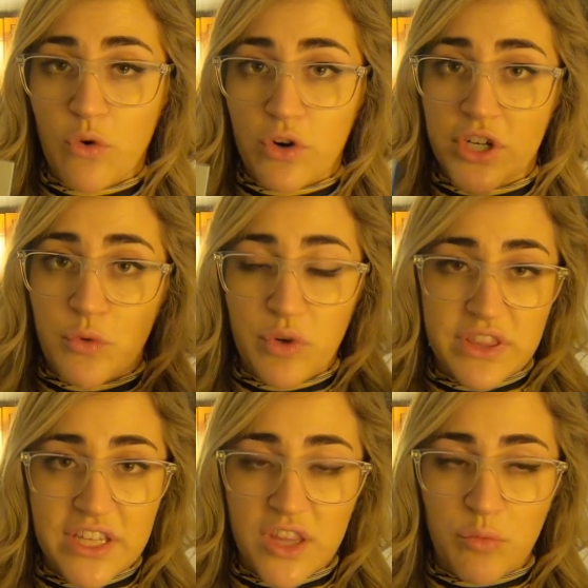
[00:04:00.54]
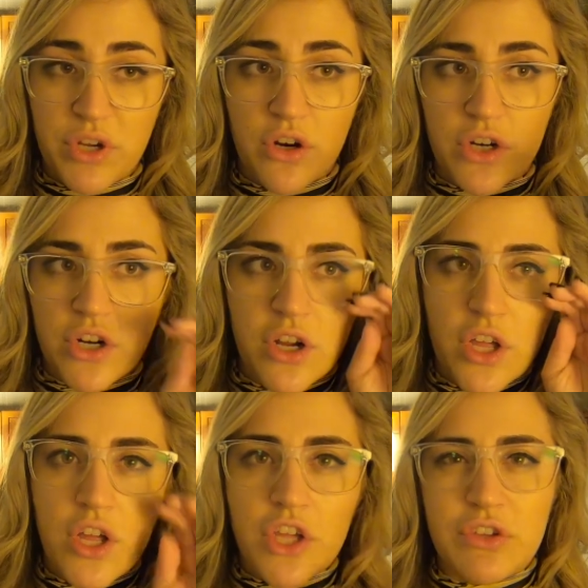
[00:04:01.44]
and order with the other pre-order,
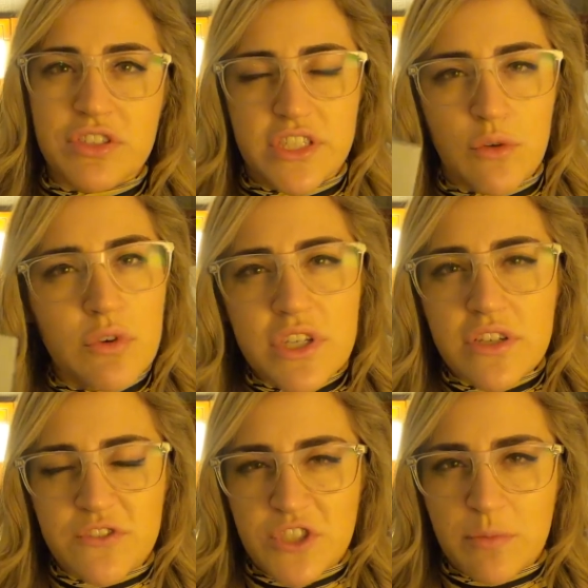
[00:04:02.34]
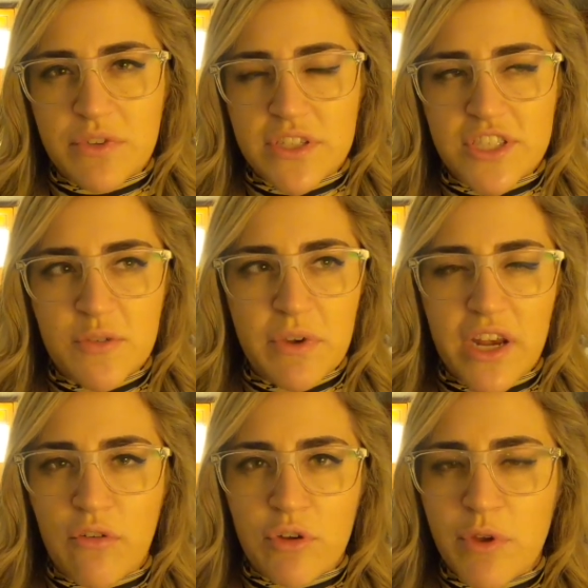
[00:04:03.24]
you still wouldn't have shipped this to me
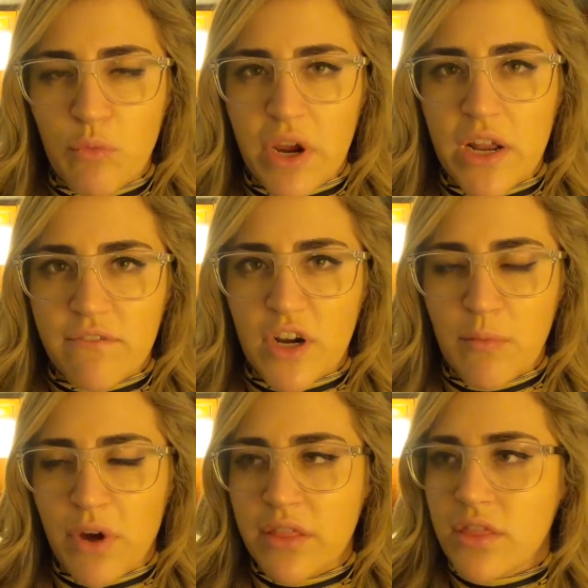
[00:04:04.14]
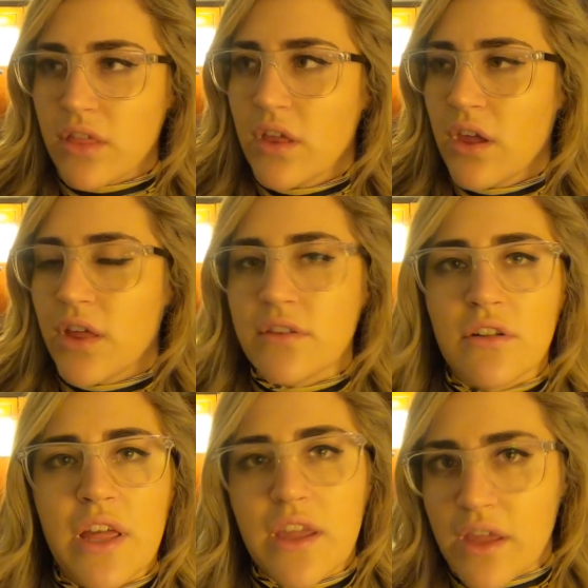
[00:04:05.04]
and I would have been waiting for a month? And
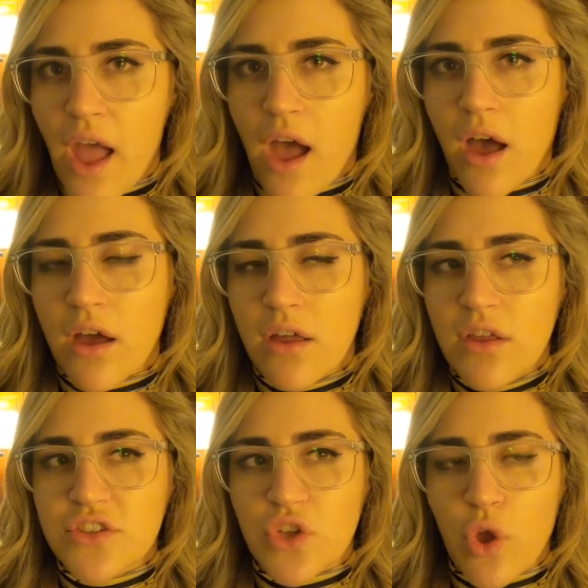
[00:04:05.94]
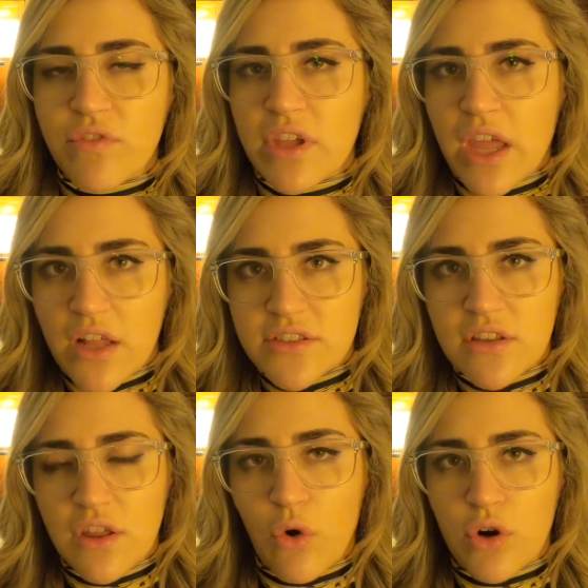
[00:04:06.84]
they're like, yeah. So you have to
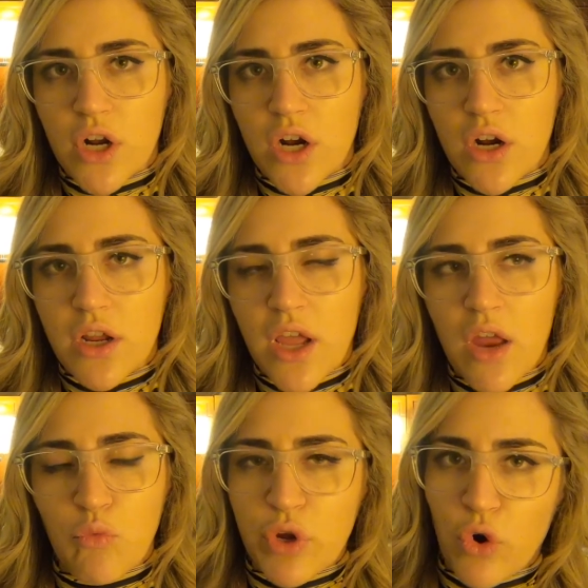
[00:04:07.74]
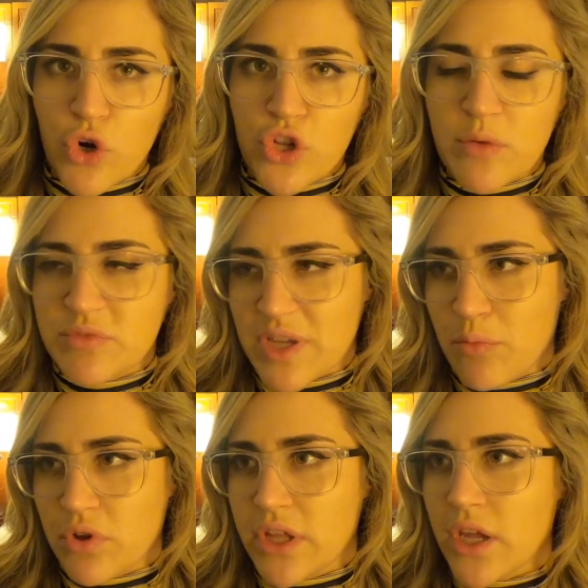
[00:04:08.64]
cancel the order and reorder them
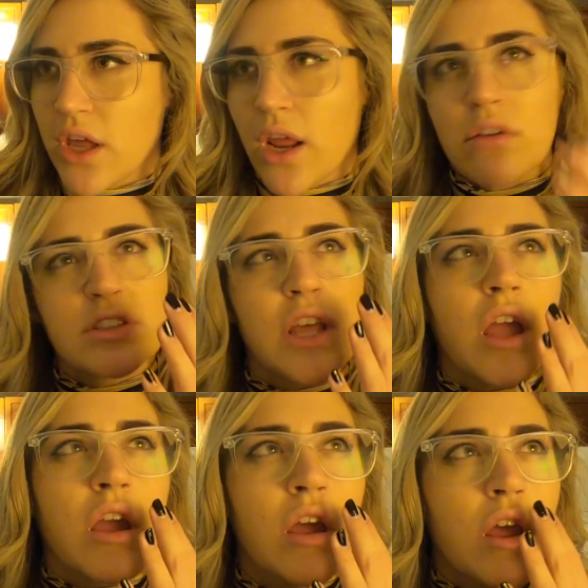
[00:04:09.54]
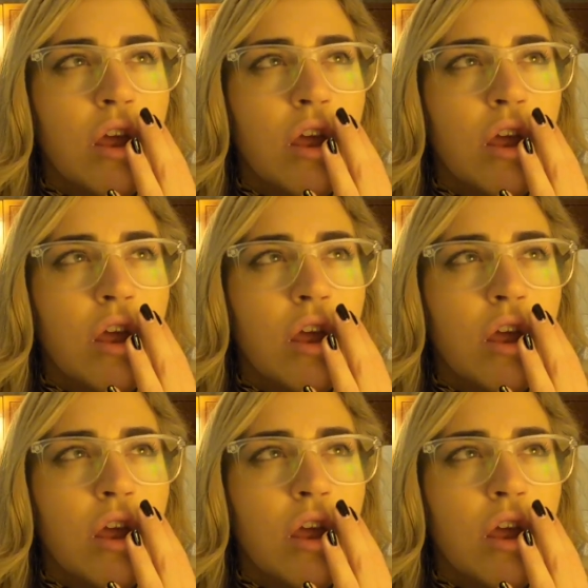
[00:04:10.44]
separately. And I was like,